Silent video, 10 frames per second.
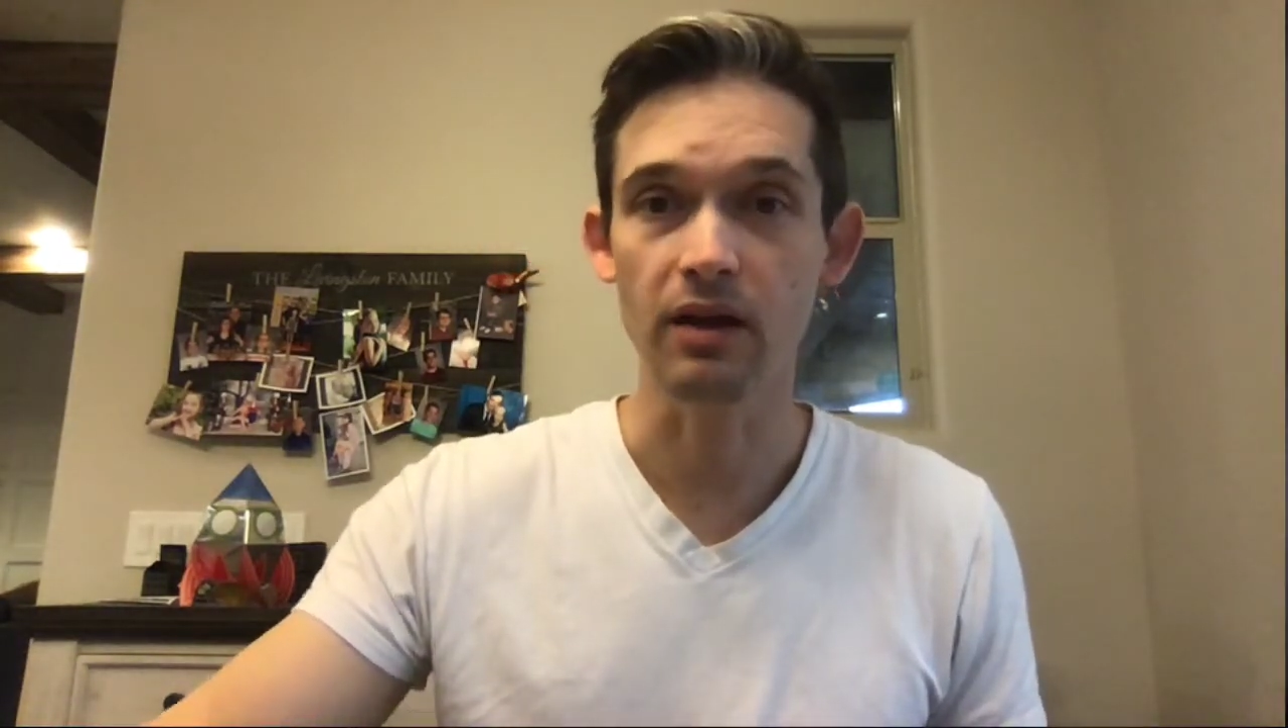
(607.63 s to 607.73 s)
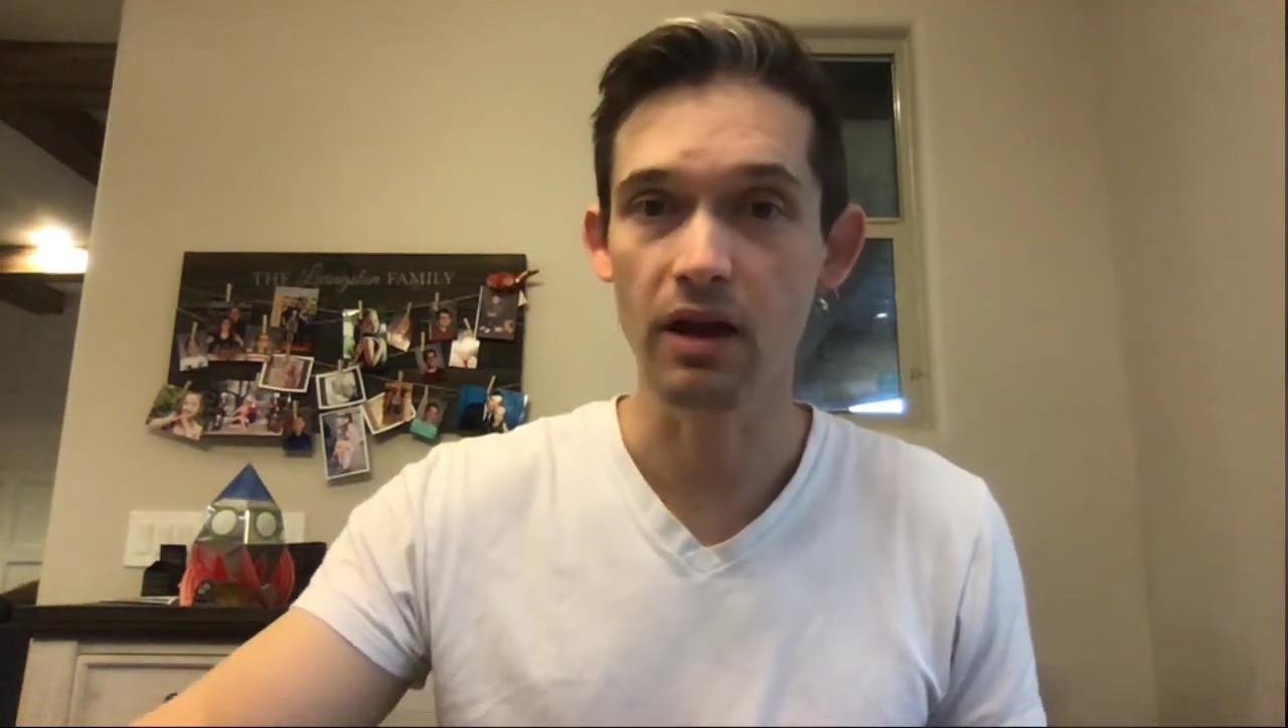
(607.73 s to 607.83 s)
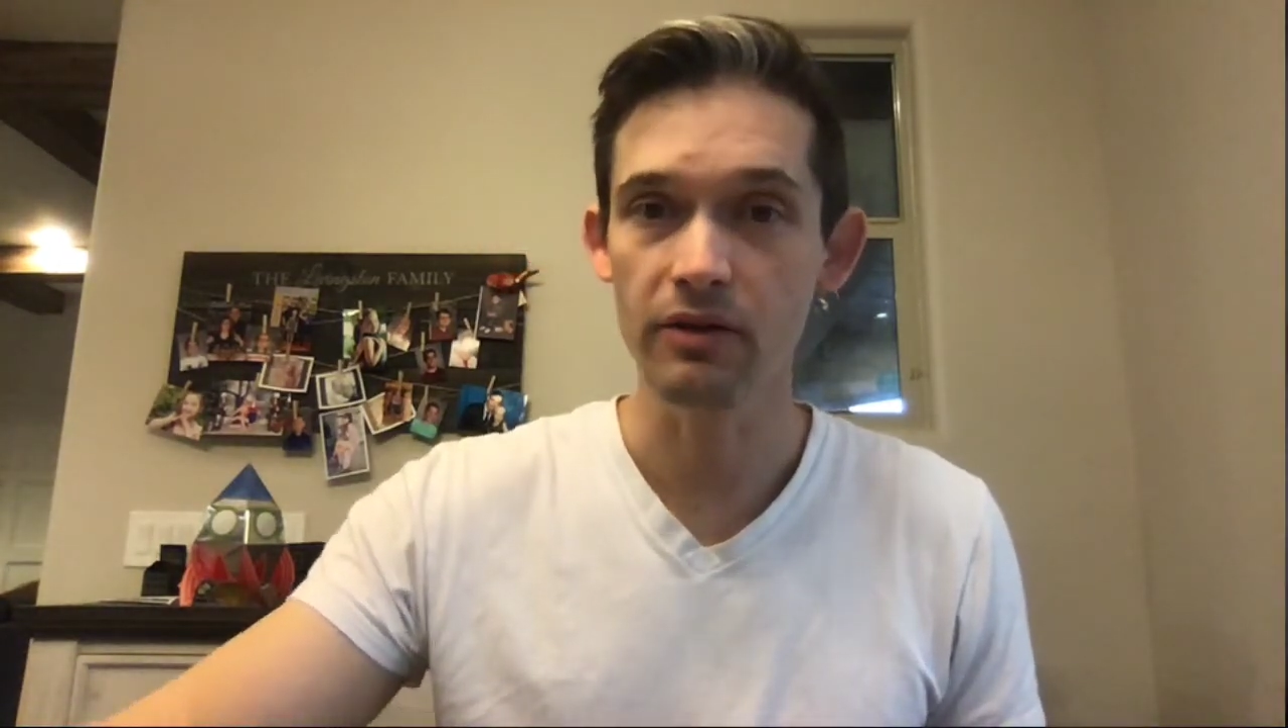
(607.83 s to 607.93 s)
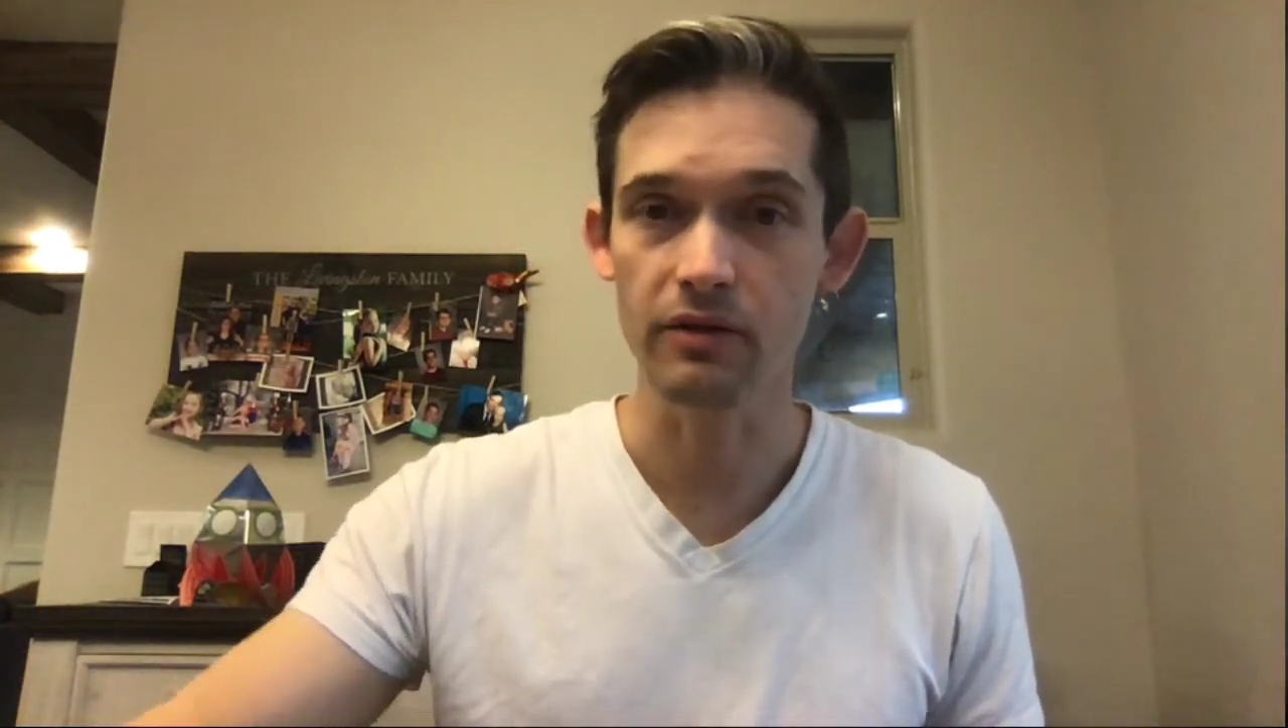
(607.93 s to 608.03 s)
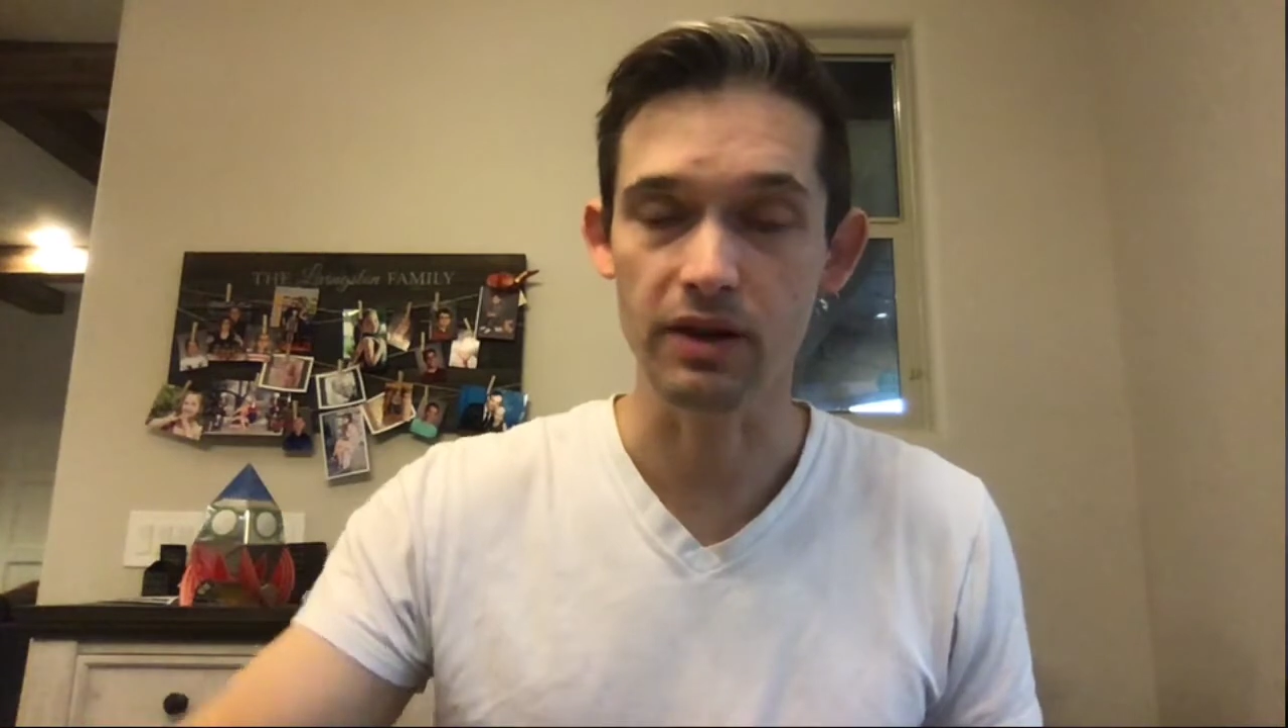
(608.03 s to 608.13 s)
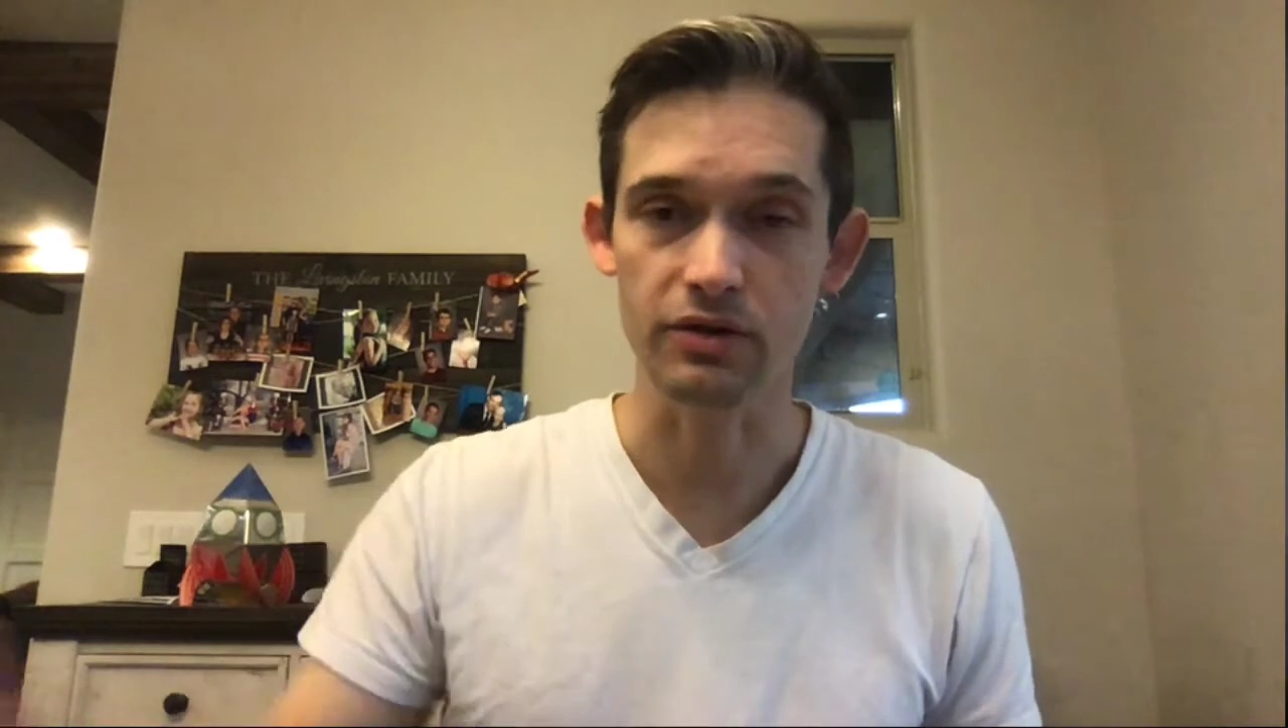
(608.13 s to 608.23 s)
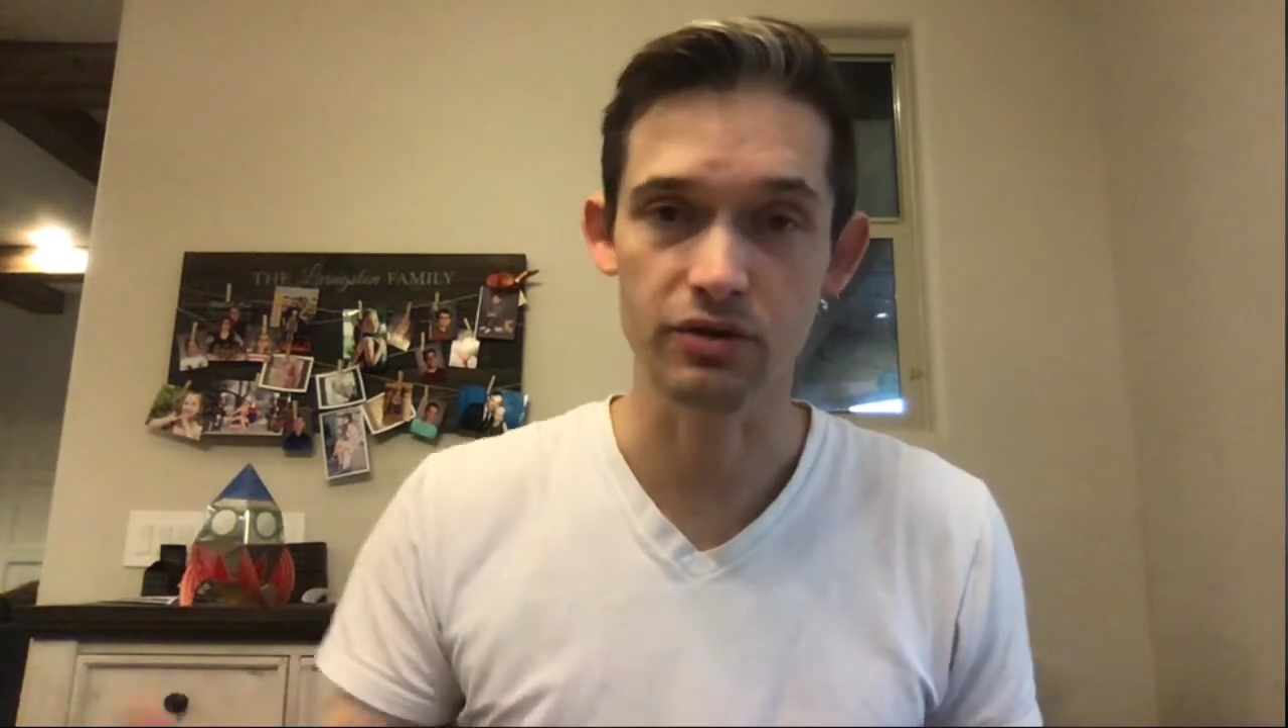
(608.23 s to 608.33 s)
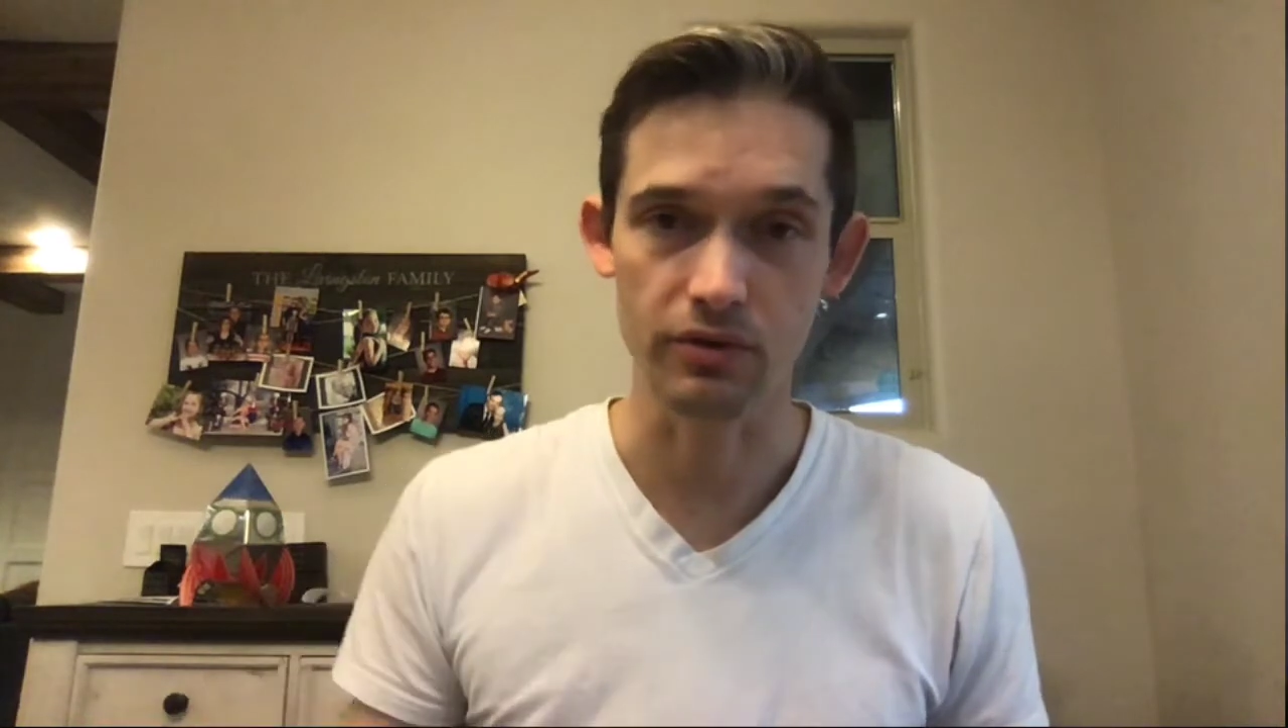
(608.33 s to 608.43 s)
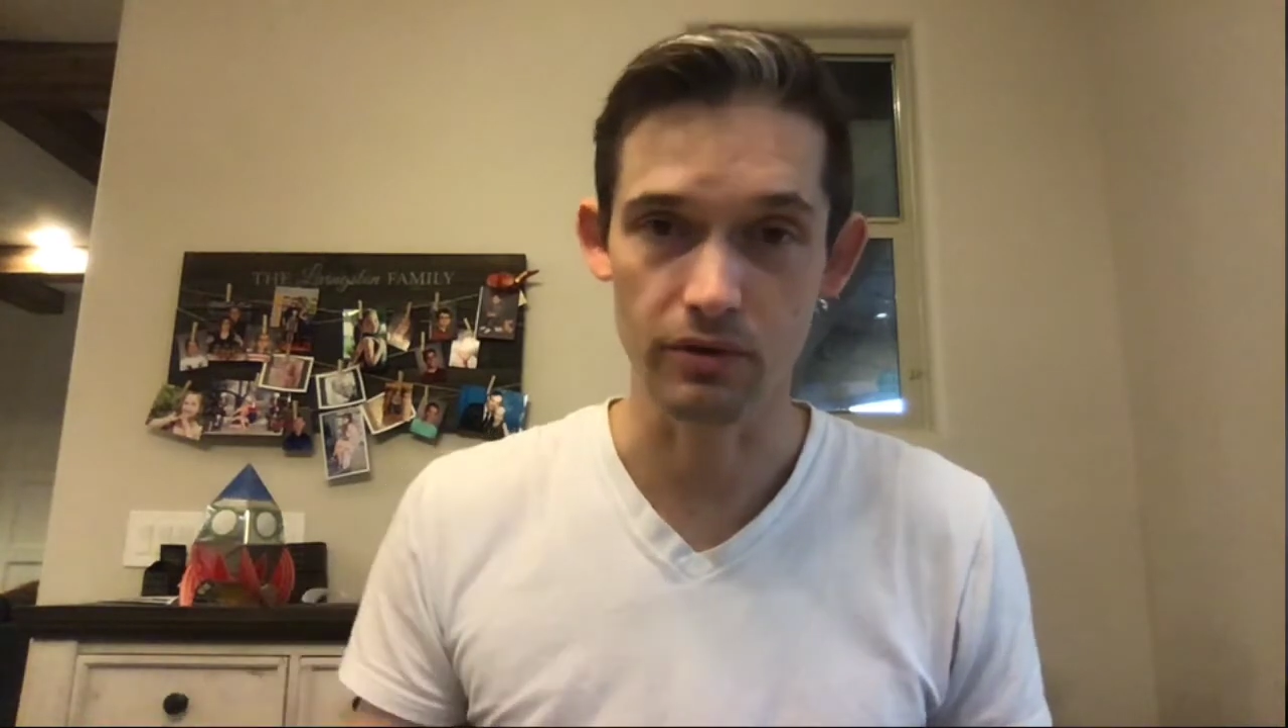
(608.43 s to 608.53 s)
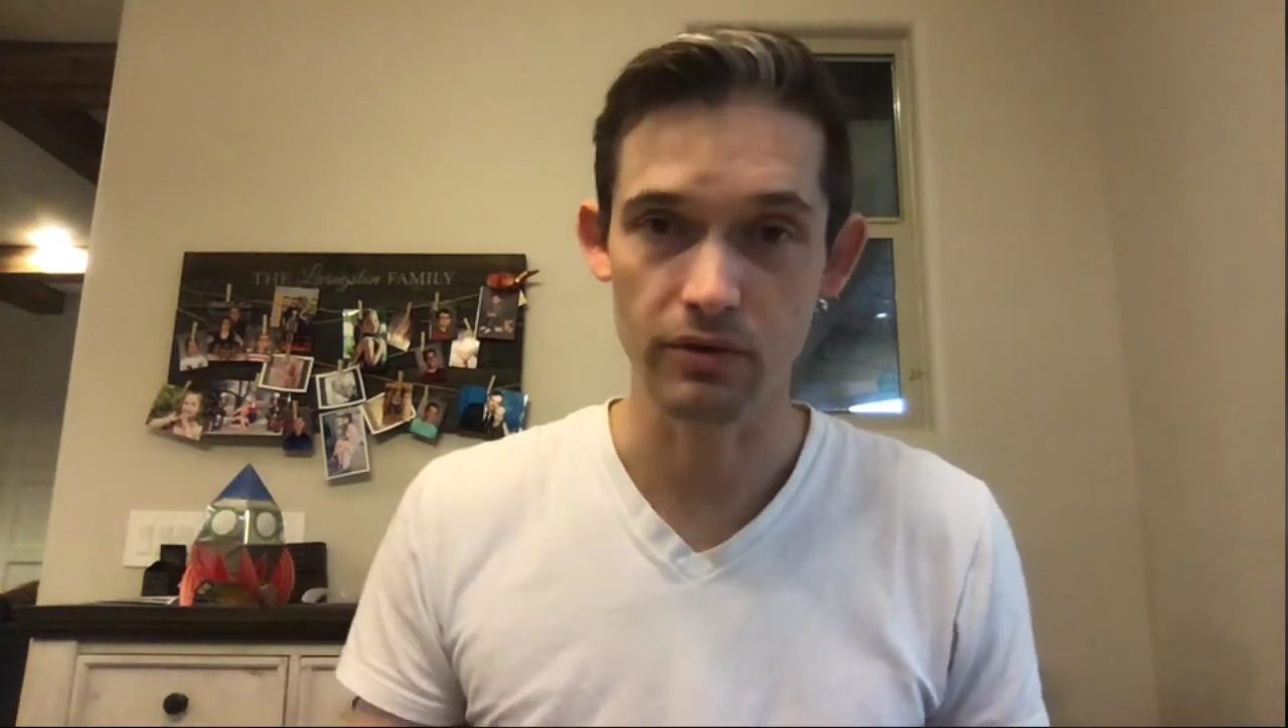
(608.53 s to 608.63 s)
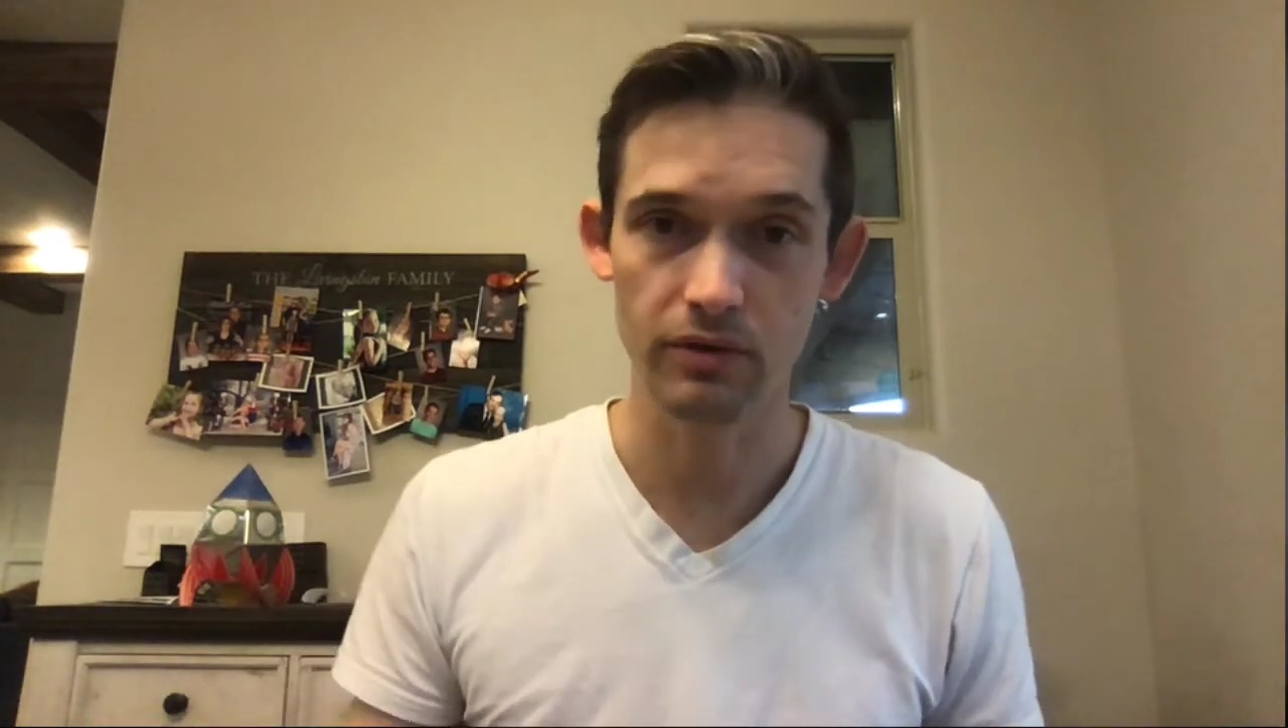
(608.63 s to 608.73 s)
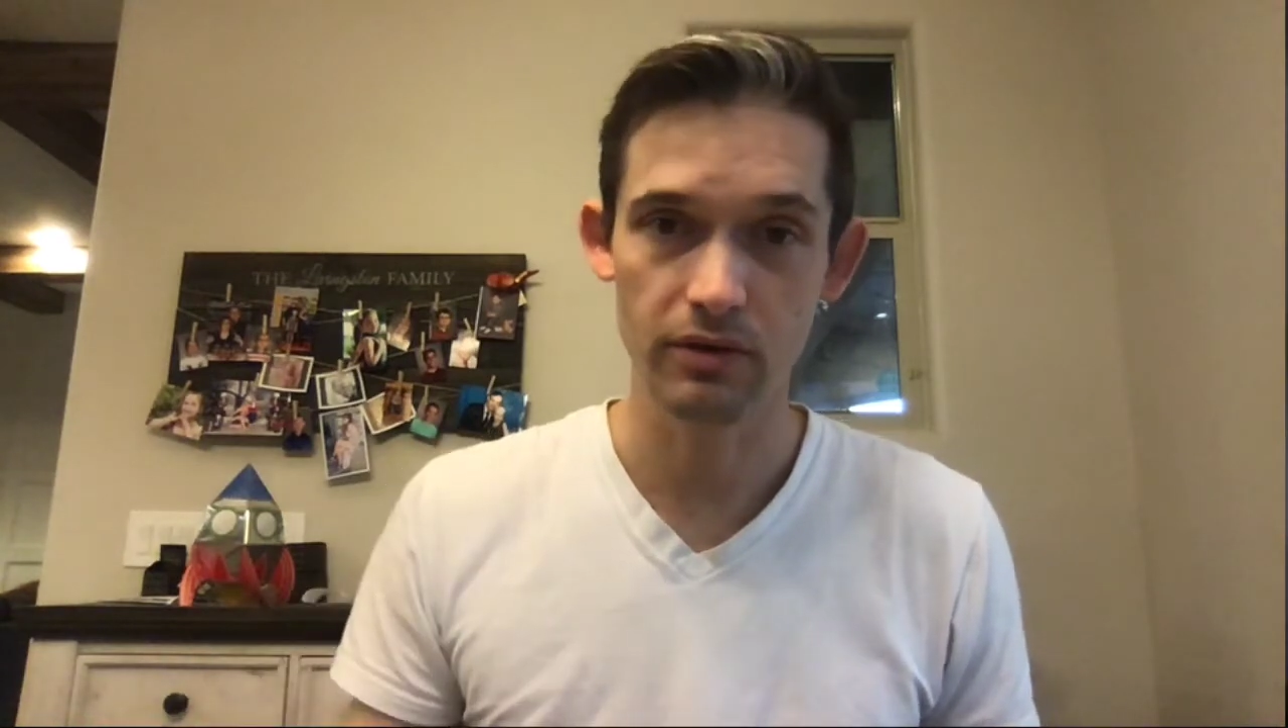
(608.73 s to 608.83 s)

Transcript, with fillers: other than truth,